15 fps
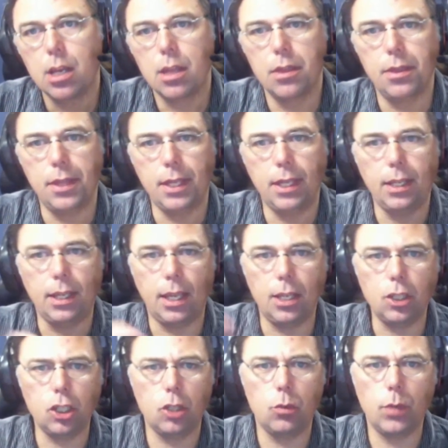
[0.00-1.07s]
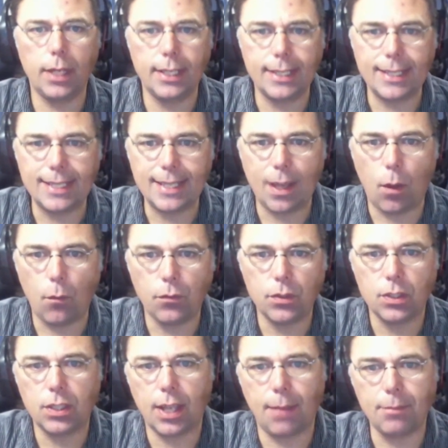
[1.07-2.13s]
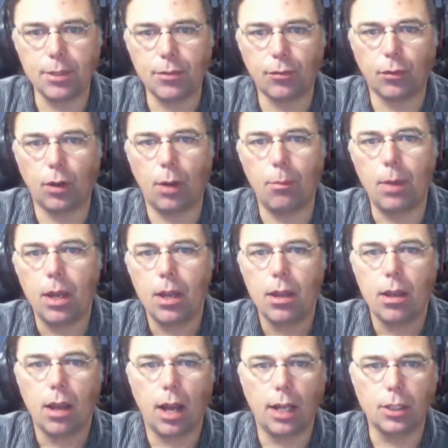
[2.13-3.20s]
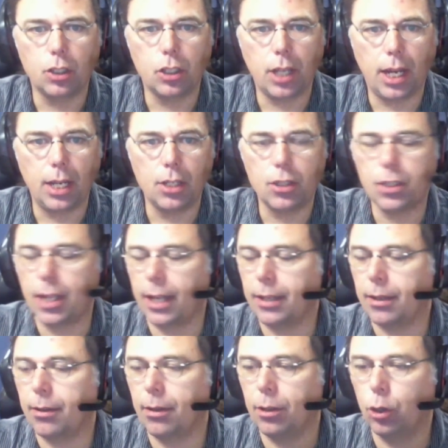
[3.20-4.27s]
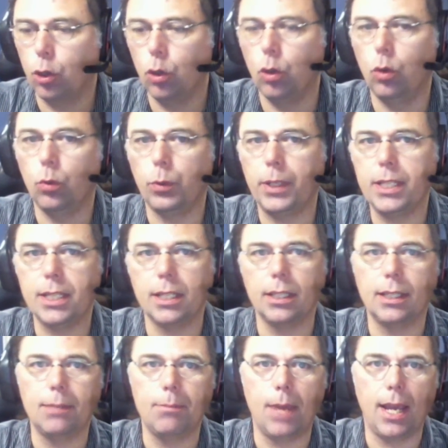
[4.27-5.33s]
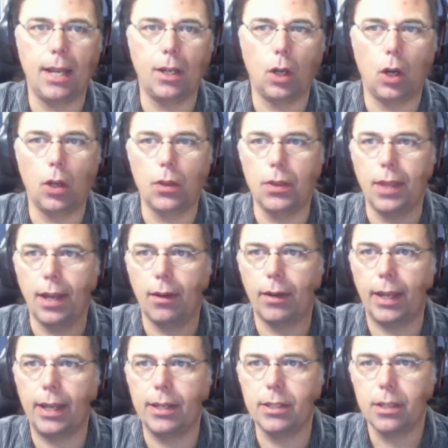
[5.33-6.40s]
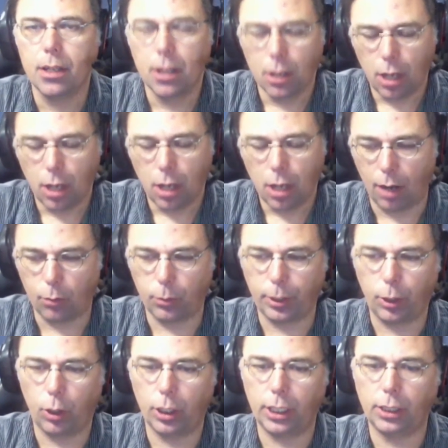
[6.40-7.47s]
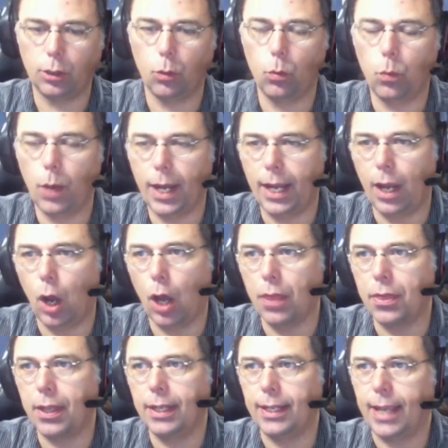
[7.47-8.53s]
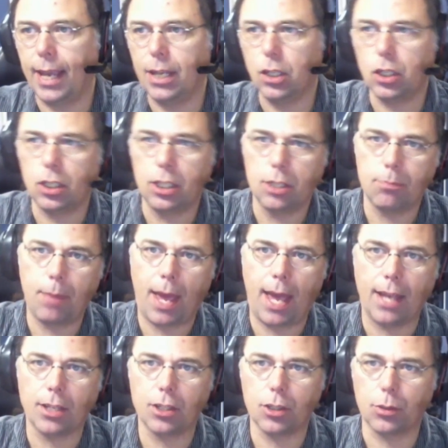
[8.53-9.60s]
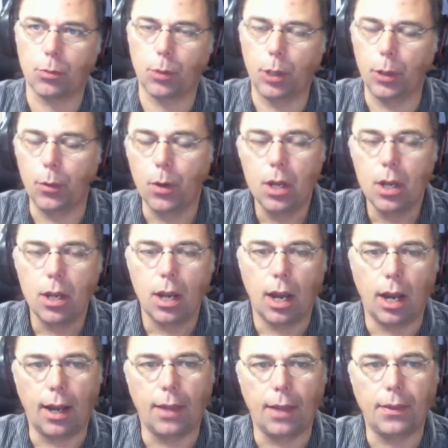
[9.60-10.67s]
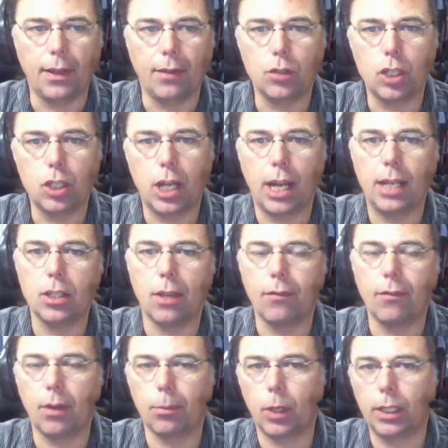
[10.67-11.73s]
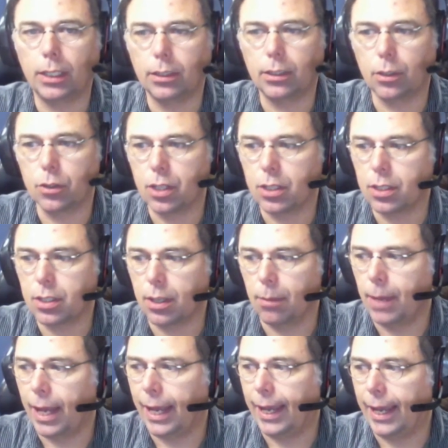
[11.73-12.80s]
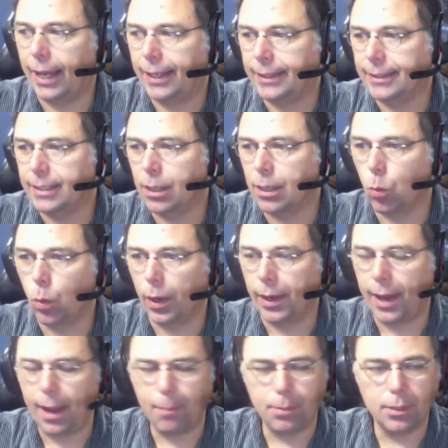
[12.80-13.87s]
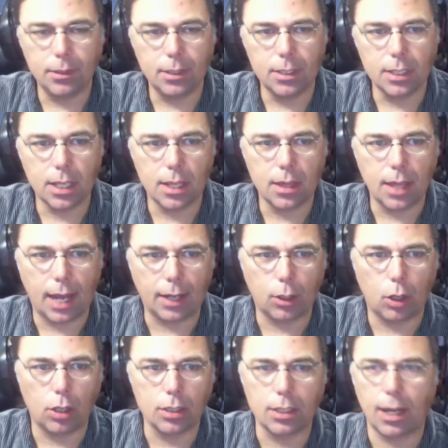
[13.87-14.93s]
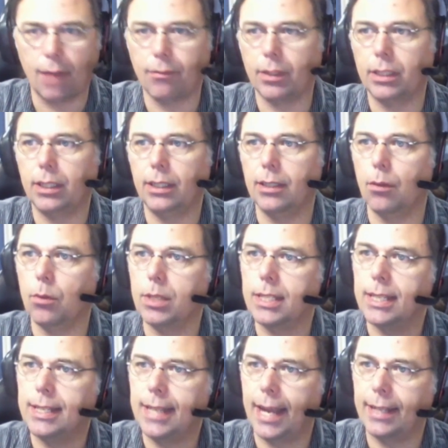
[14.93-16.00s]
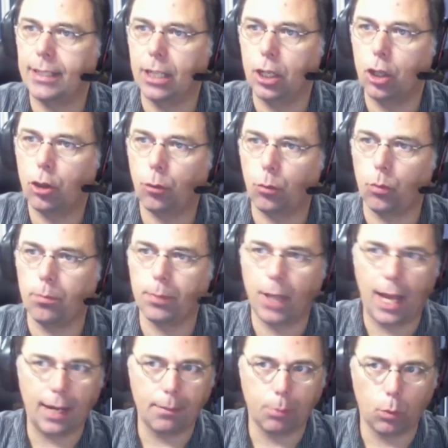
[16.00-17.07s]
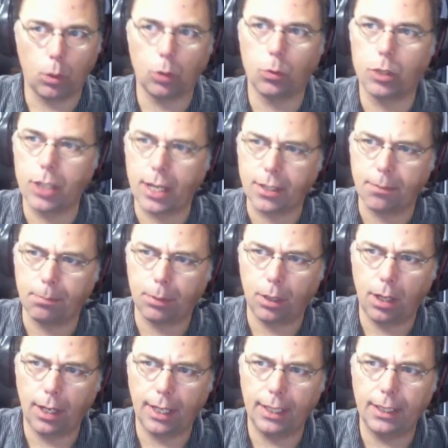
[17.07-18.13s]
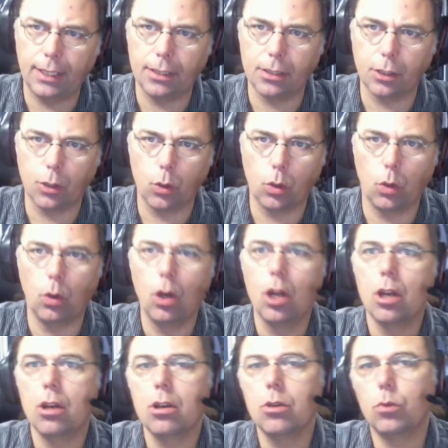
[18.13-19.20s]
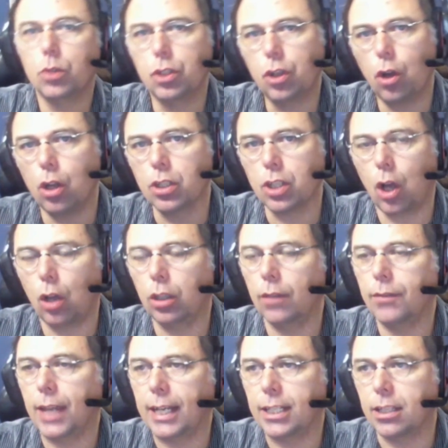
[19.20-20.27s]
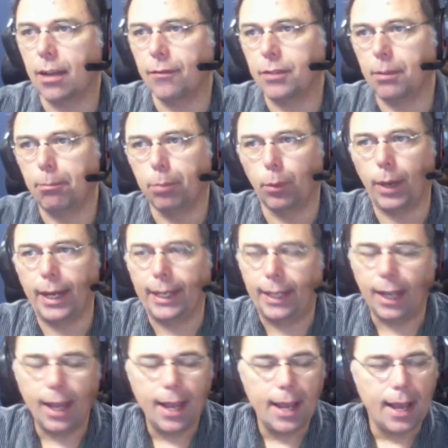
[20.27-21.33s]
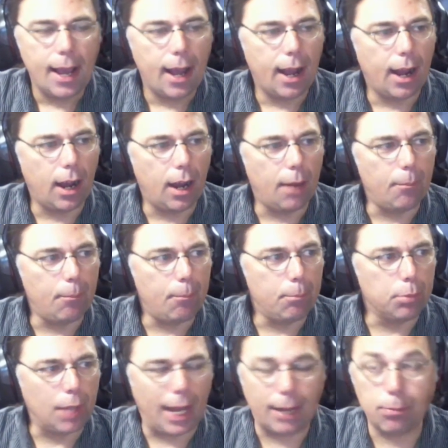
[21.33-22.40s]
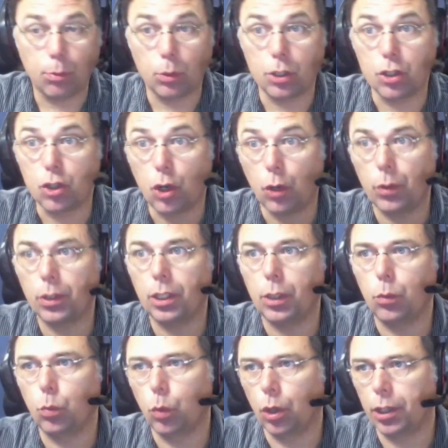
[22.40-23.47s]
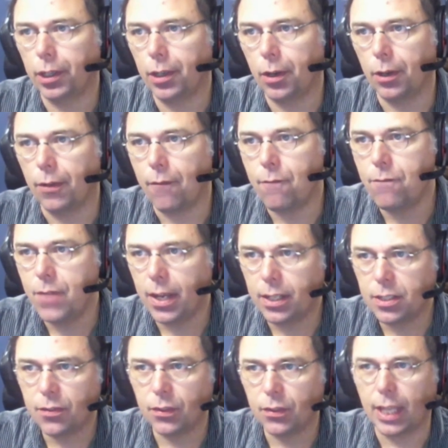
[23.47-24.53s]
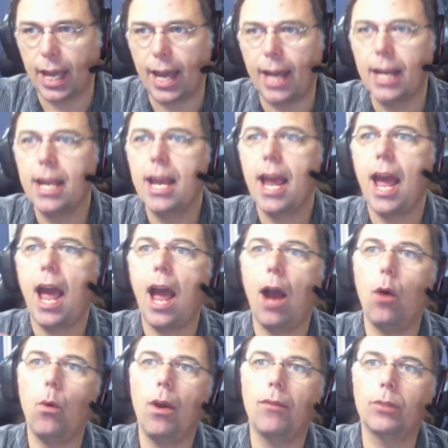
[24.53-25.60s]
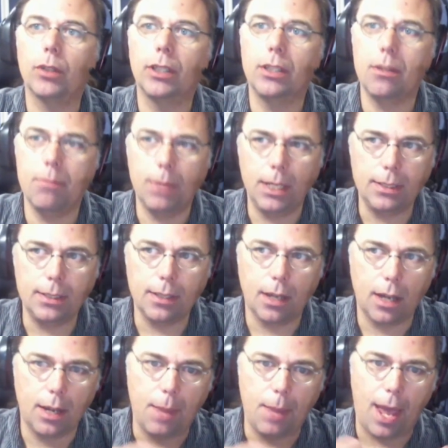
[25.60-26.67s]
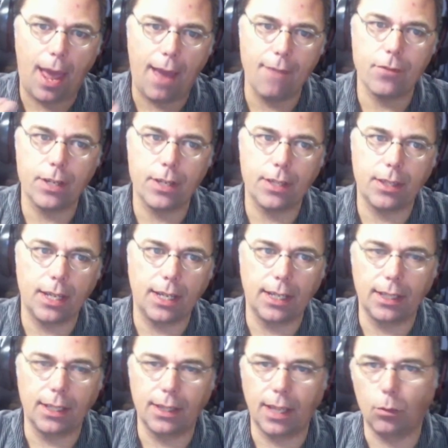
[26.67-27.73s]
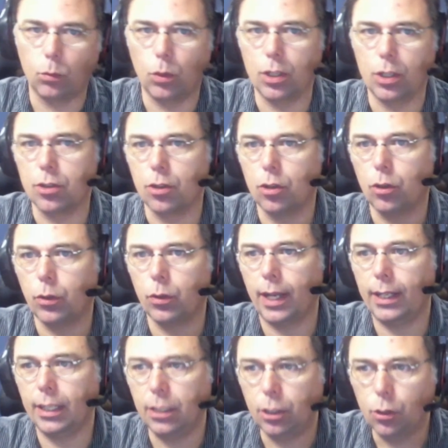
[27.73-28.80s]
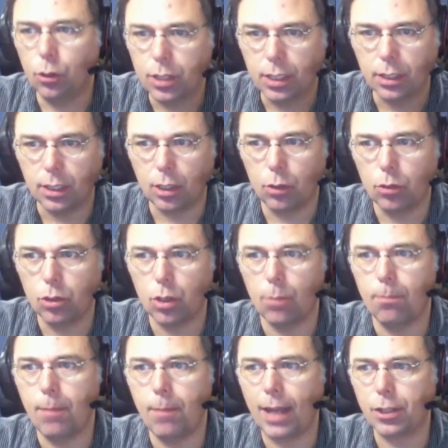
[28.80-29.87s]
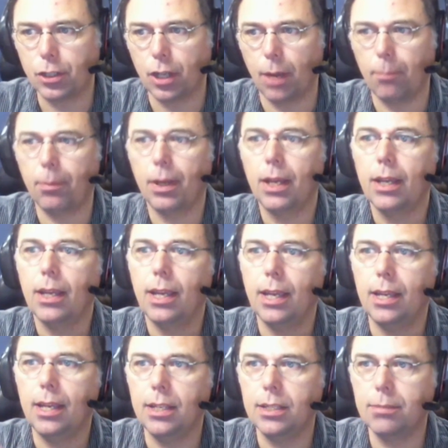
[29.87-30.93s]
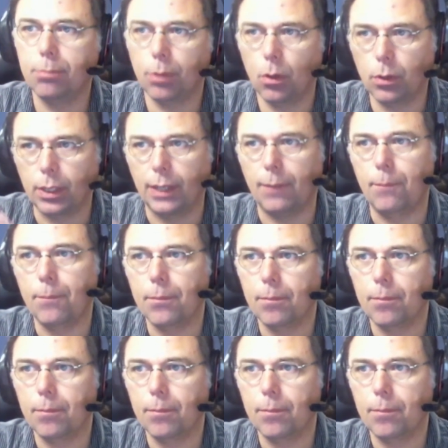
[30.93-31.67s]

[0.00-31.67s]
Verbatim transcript: The issue itself stems from a change that Google recently made on their end uh, regarding the way authentication is passed through. Uh, they've changed, they've upgraded their system, and what happened is that caused everything that was connected through Blackboard, which has a plug-in into Google, which caused all of that stuff to break. Um, um, Blackboard is currently working on a fix for that. However, in the meantime, everything that was created using the YouTube mashup is broken.